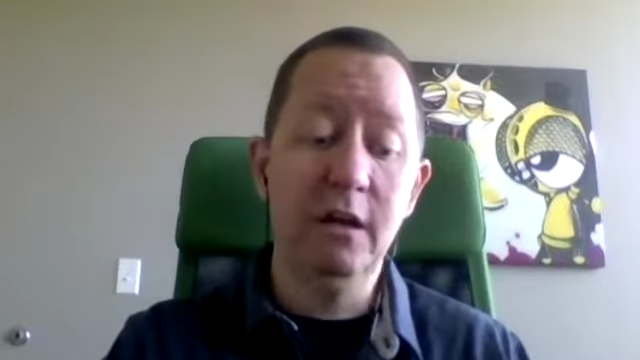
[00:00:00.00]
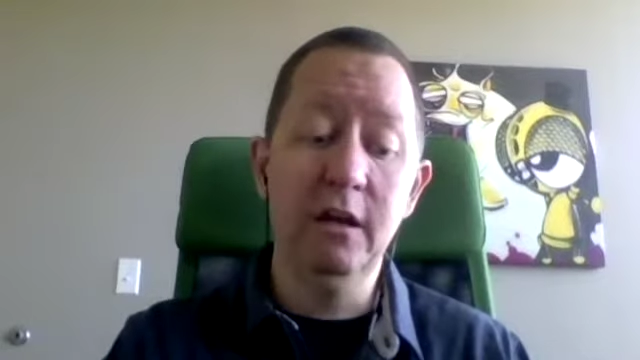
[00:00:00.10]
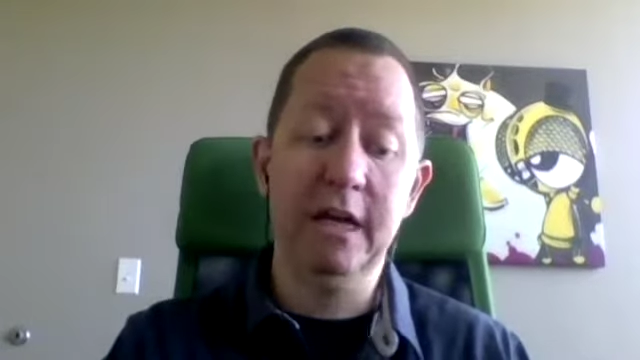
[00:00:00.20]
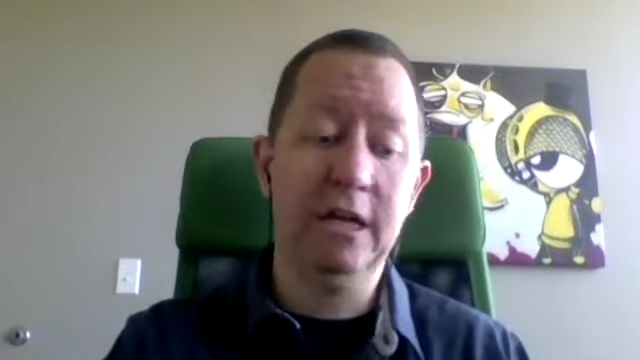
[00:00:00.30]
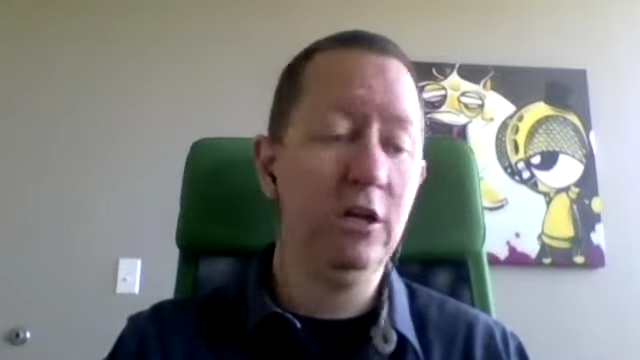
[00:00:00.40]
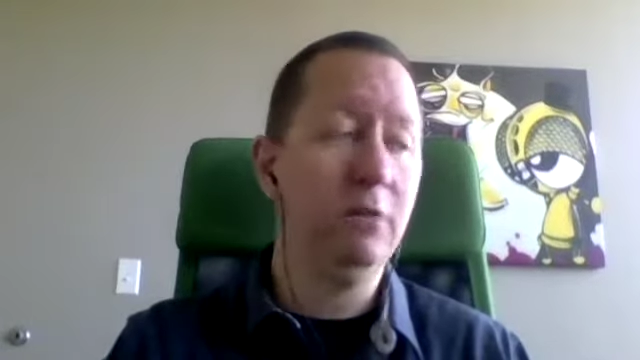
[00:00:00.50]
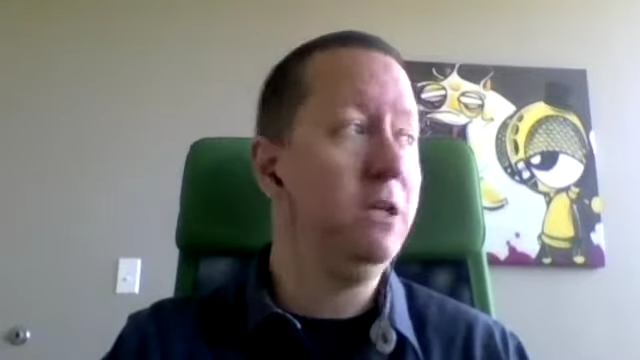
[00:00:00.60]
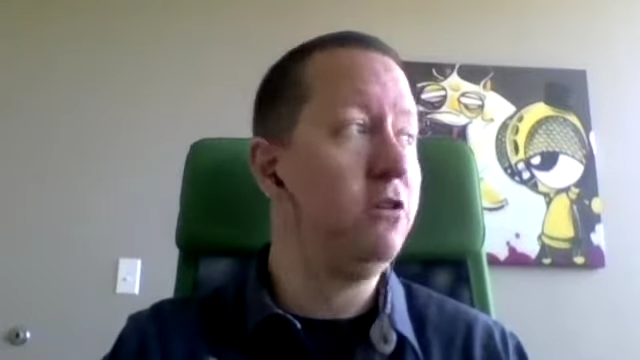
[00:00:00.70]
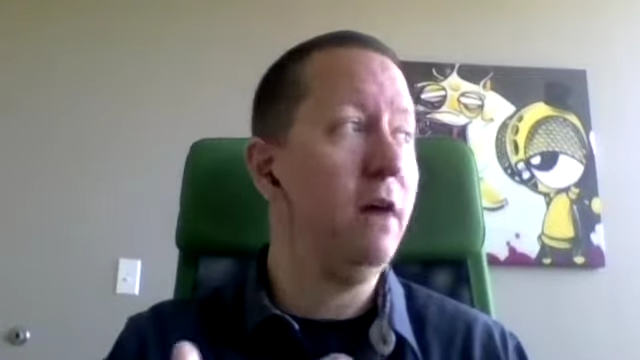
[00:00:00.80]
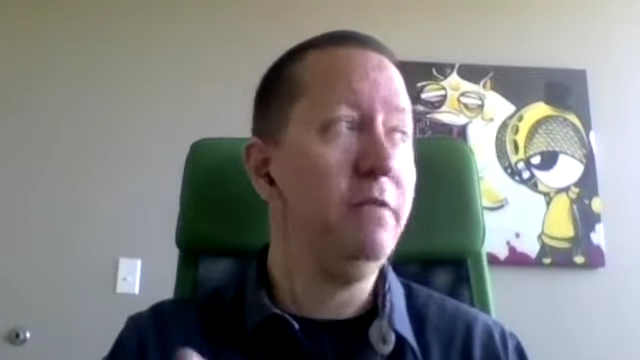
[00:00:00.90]
Like you can be
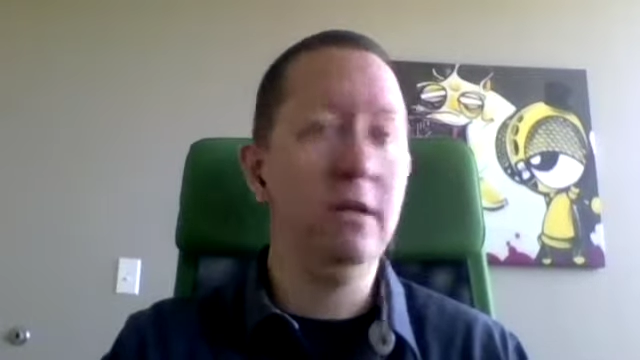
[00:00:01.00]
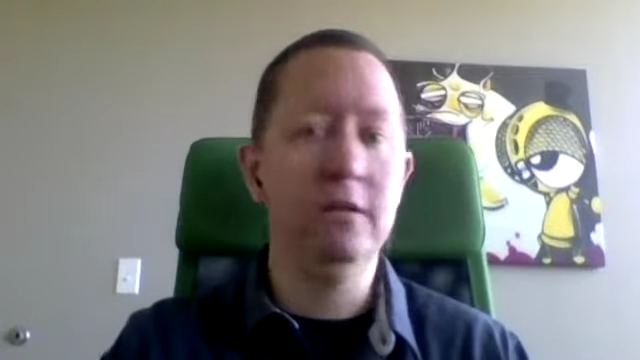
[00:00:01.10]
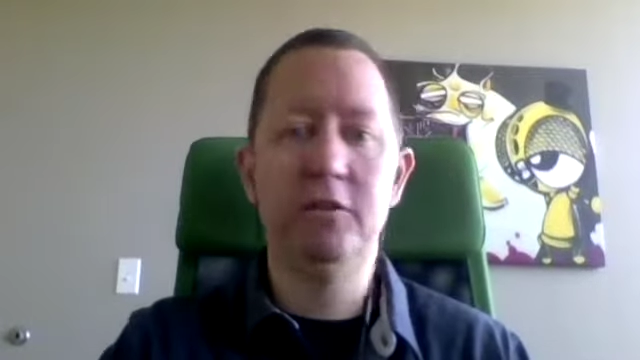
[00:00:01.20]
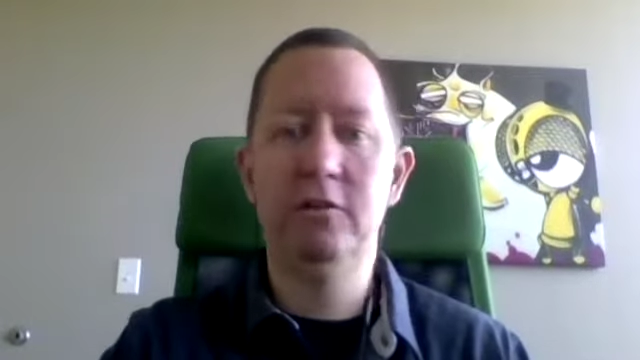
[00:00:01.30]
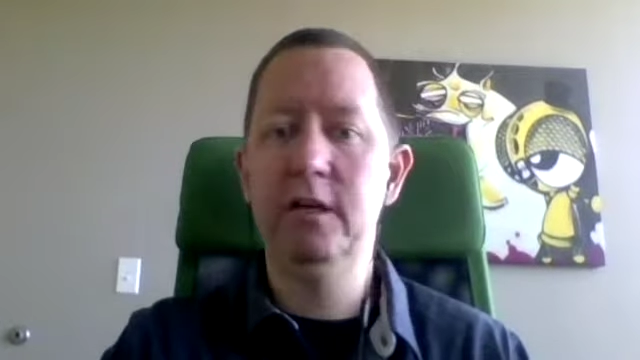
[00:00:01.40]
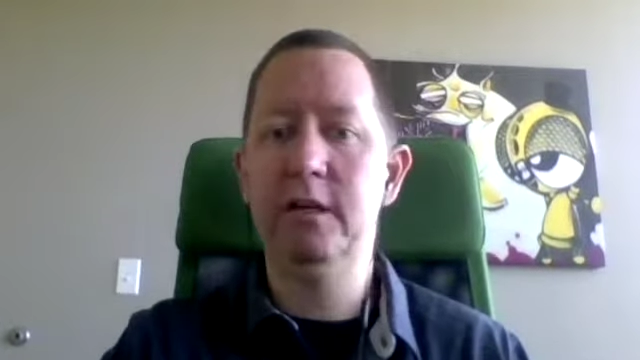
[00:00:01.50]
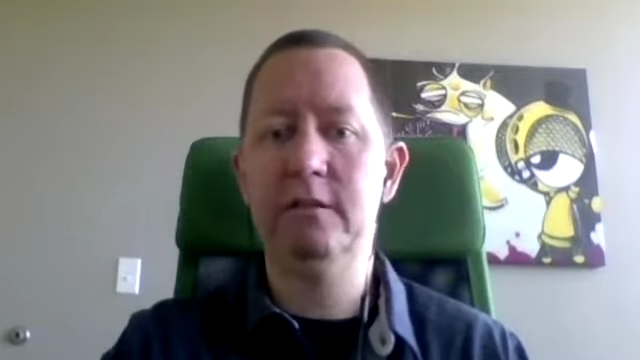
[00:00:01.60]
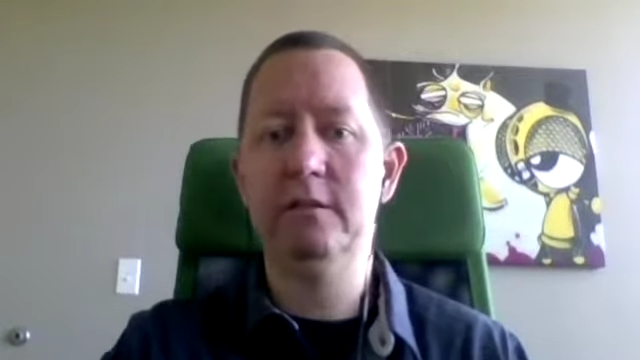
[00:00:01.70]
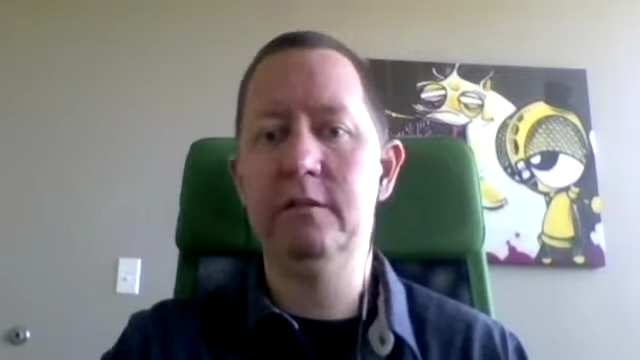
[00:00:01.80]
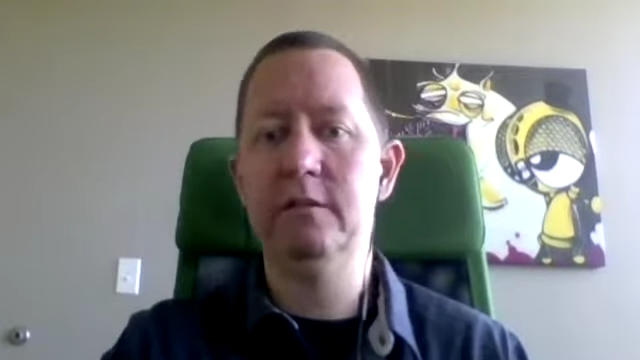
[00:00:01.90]
driving down the street
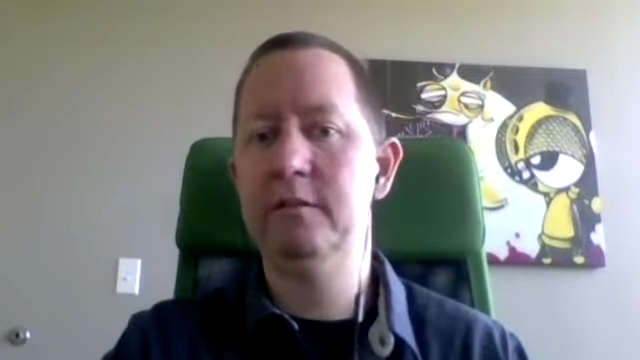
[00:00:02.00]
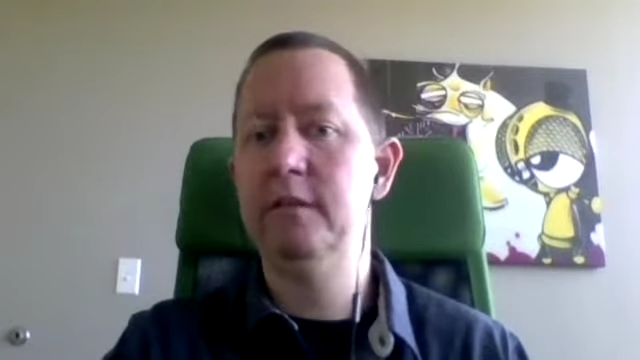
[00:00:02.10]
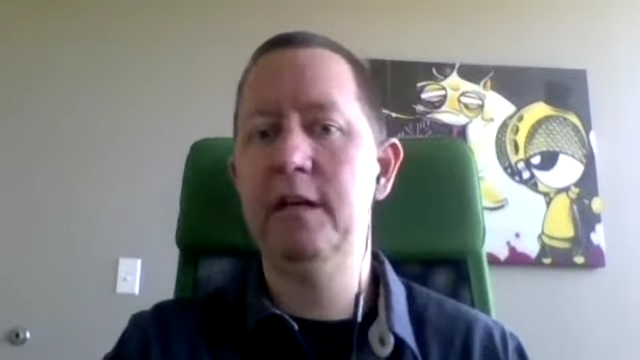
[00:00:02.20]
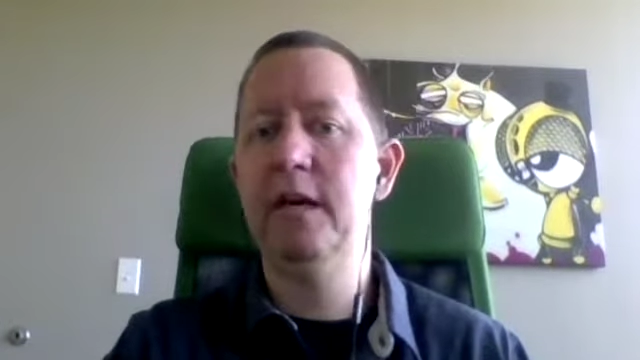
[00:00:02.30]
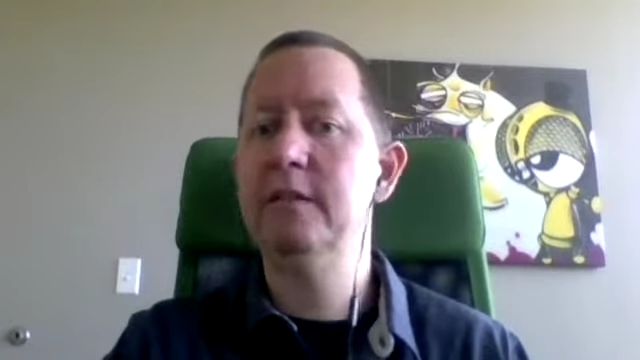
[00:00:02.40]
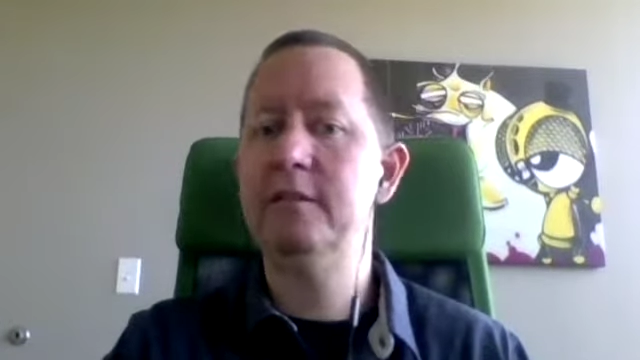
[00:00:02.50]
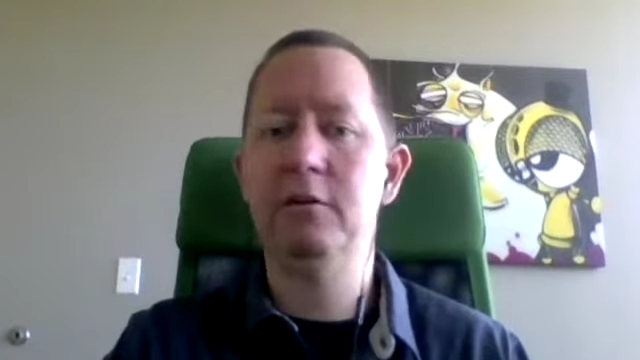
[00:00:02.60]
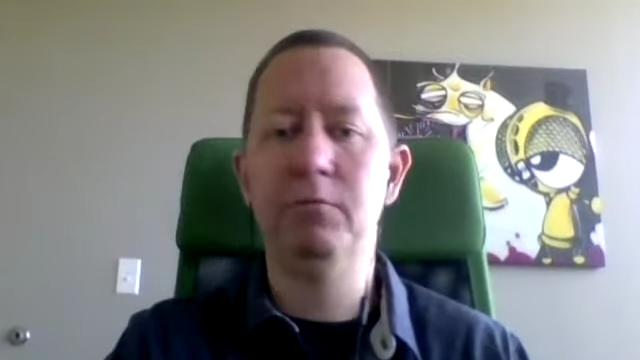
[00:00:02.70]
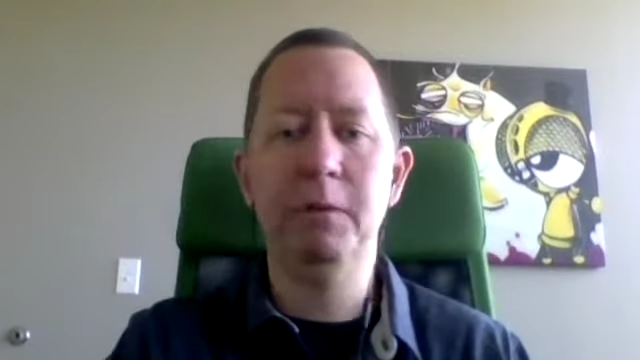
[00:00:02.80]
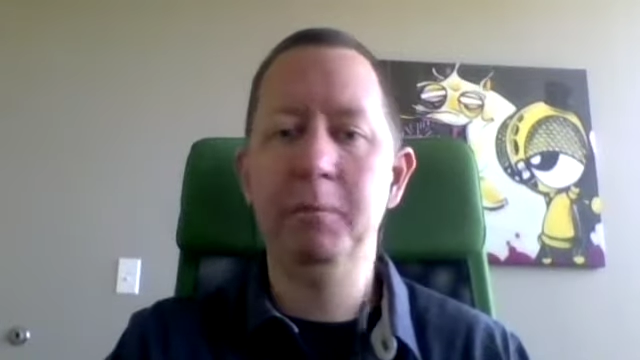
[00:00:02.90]
and saying, "Hey
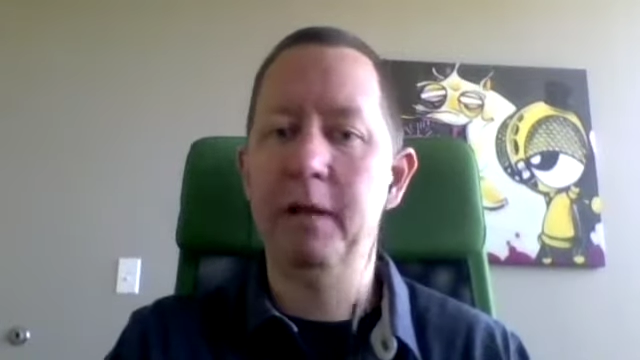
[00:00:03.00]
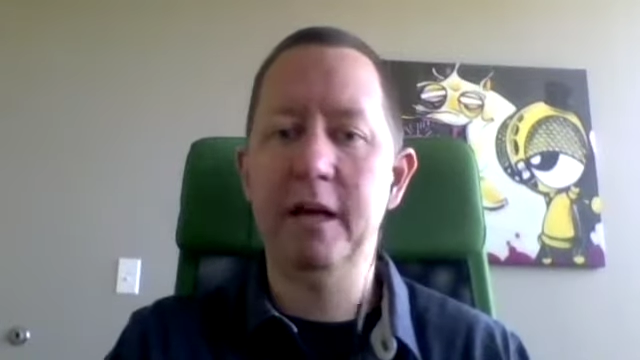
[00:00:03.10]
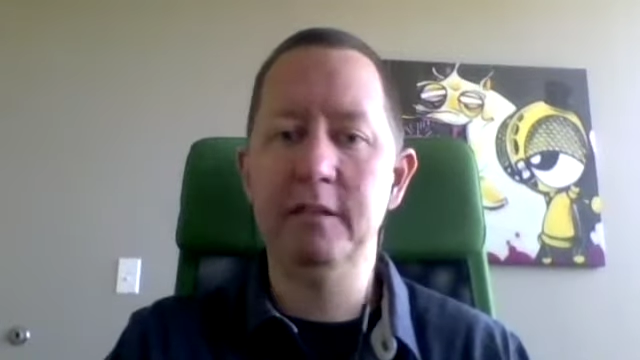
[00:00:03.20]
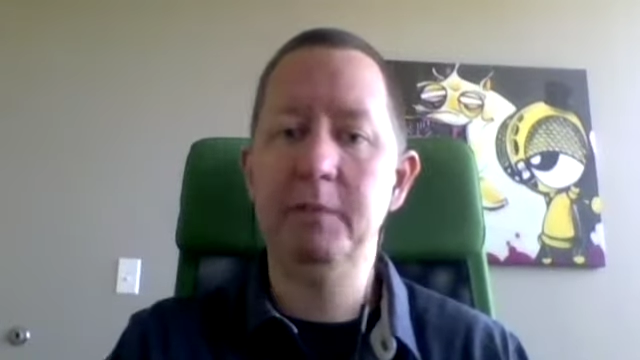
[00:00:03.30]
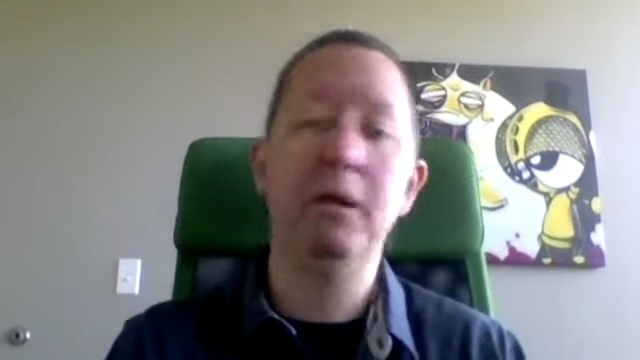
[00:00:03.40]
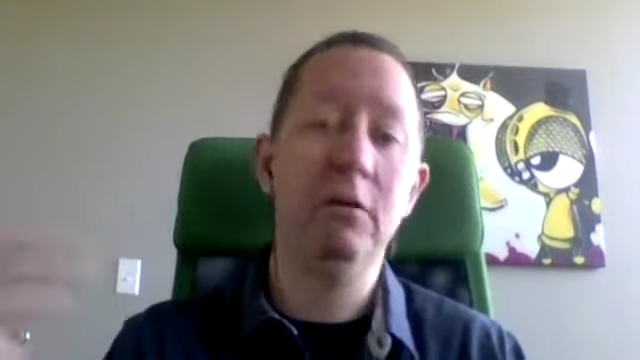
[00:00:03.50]
Siri, read me the last email."